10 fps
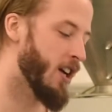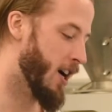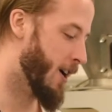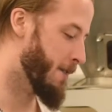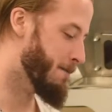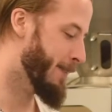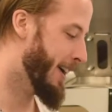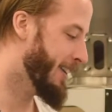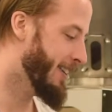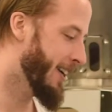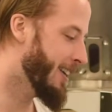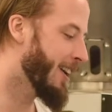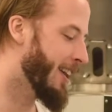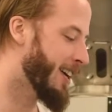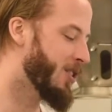And in the end
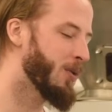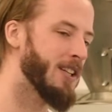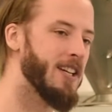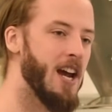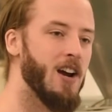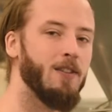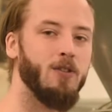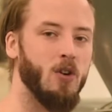of the day, I don't really care if